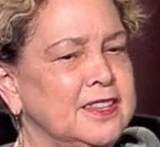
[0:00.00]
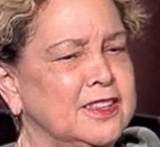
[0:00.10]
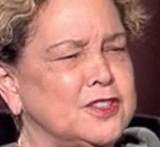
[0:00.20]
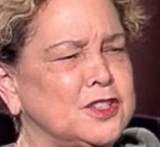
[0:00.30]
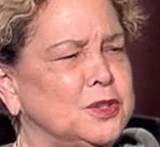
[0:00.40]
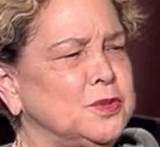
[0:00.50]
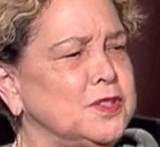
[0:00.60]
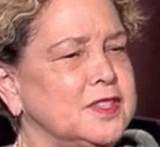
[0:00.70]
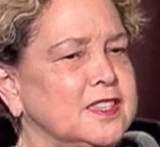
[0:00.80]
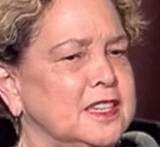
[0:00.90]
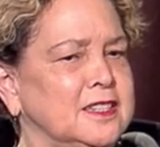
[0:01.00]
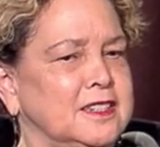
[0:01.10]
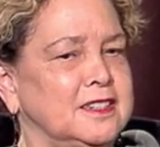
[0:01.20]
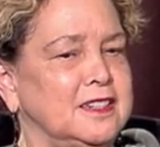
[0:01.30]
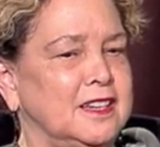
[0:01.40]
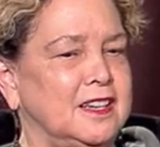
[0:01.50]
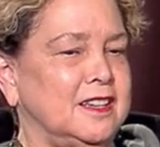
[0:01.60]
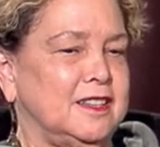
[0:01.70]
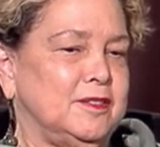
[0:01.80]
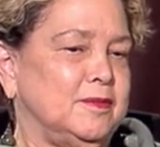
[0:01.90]
The students
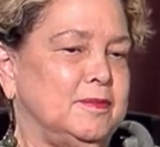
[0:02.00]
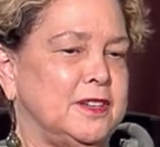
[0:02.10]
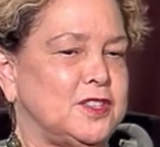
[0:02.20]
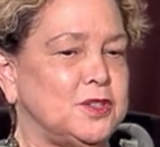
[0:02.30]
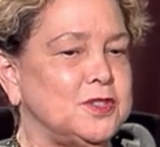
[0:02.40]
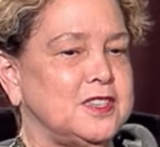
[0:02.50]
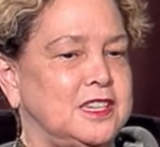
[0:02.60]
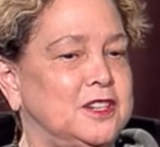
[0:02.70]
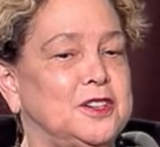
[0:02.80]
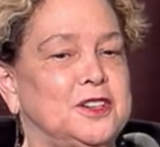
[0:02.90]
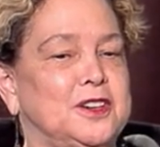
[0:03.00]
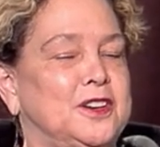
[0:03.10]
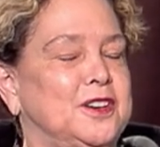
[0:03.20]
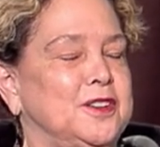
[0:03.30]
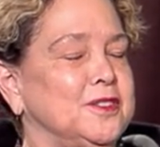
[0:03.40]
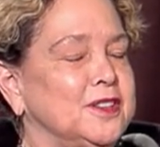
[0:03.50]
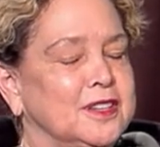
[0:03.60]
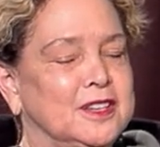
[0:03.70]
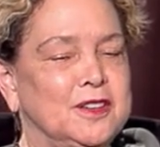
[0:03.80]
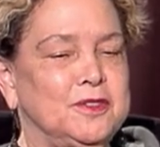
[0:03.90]
my students here are
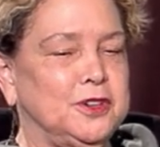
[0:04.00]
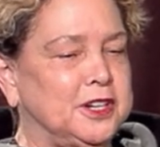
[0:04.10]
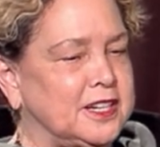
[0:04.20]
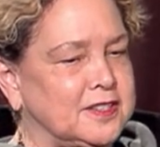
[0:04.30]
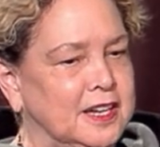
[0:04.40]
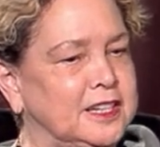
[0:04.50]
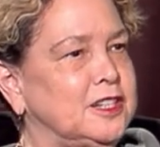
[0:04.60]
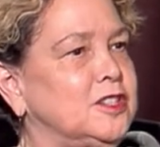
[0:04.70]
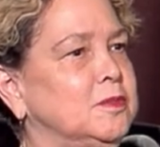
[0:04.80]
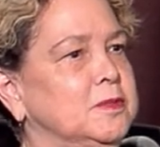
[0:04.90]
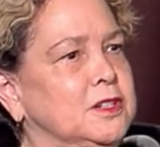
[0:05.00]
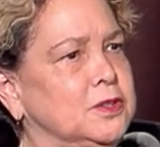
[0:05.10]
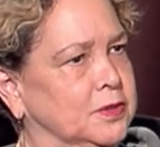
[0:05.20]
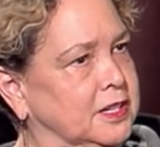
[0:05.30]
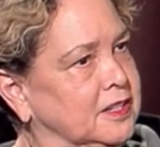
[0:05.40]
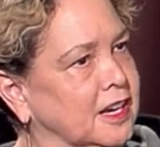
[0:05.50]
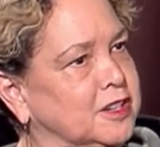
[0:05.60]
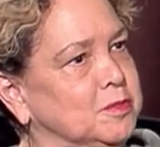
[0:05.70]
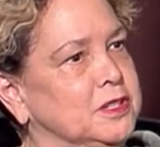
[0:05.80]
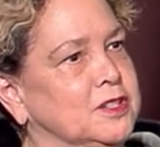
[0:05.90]
very excited to be doing
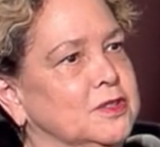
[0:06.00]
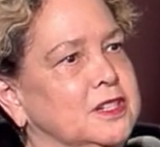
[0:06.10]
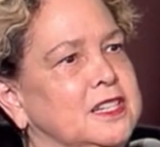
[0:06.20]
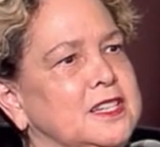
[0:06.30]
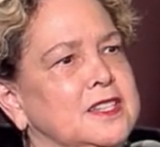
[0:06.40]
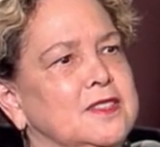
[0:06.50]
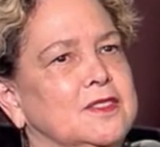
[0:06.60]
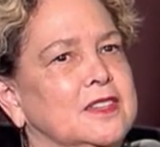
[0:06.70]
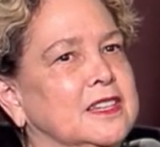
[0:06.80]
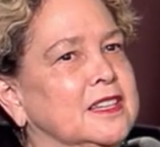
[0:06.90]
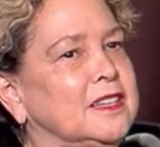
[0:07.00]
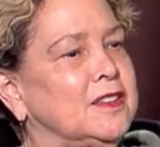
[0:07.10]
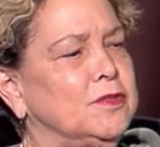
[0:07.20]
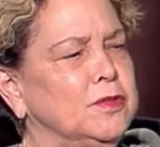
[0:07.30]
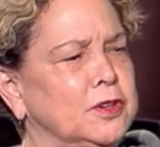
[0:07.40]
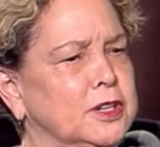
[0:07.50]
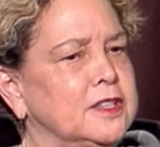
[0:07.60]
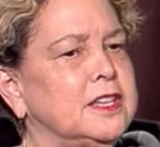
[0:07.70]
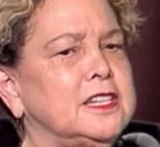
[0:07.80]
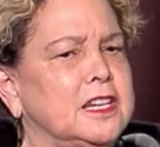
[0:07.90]
documentaries.
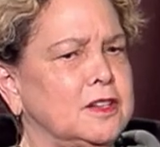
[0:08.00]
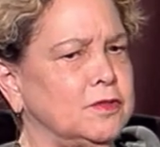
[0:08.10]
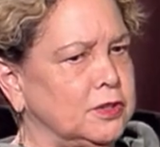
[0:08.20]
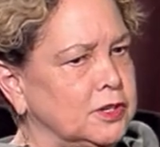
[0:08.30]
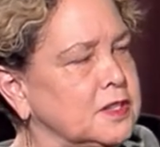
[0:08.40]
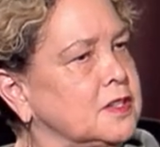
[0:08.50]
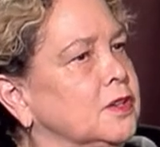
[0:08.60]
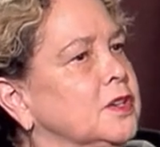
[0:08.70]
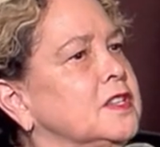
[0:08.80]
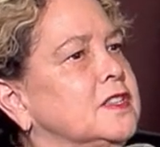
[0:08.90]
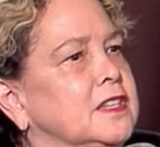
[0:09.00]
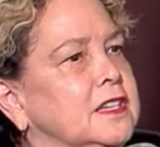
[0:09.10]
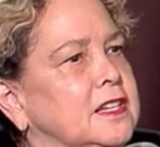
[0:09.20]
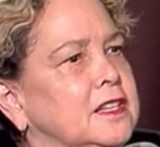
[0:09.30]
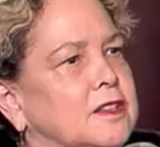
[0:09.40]
They take it very seriously.